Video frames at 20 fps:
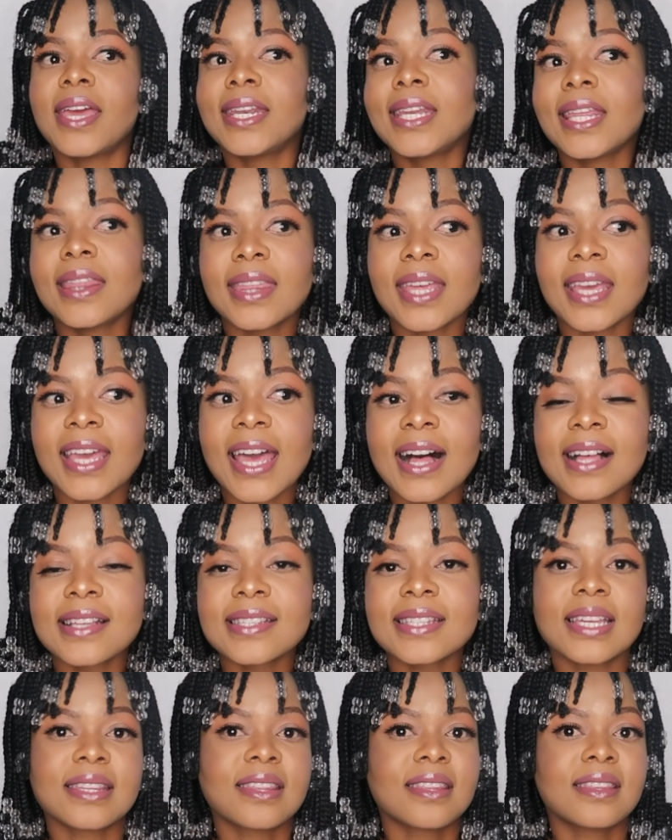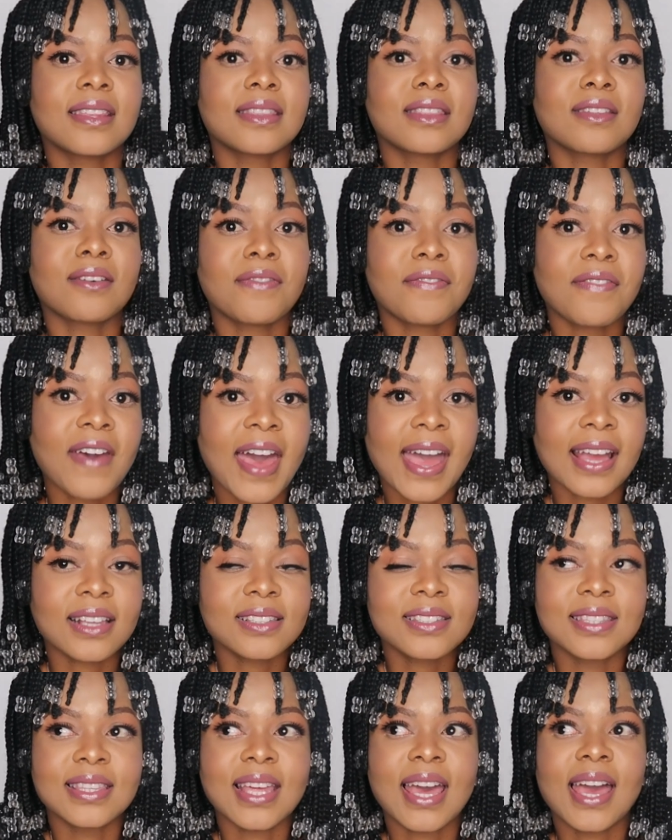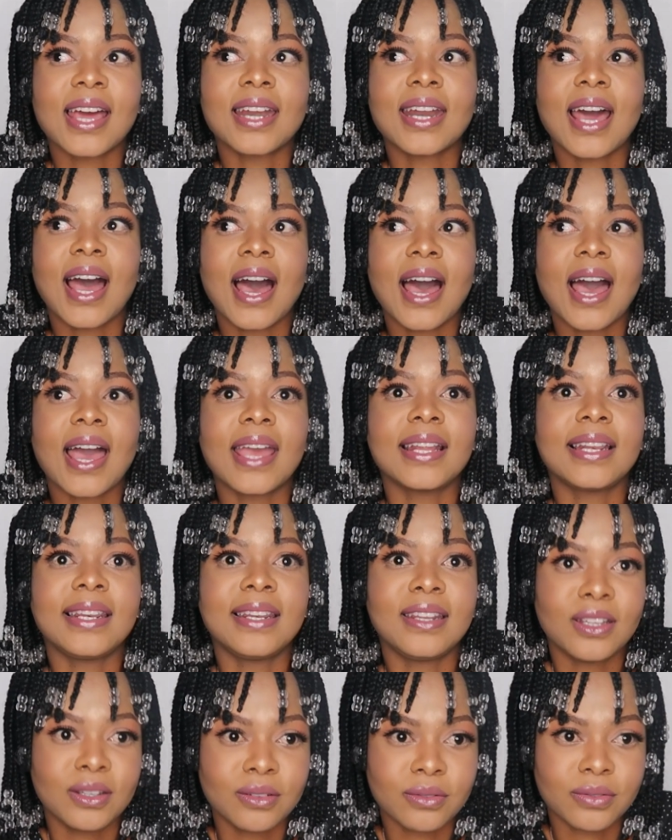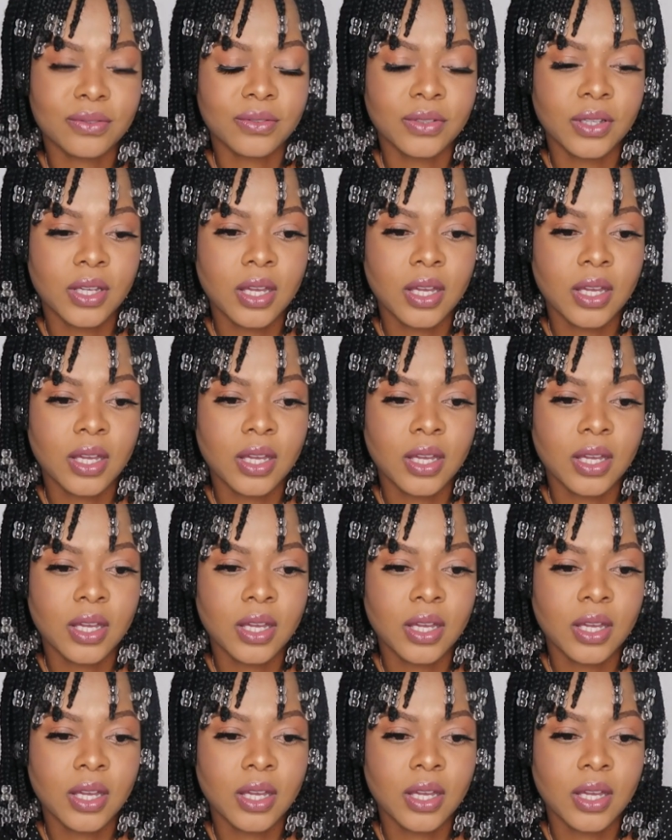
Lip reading: anything else other than the fact that I live.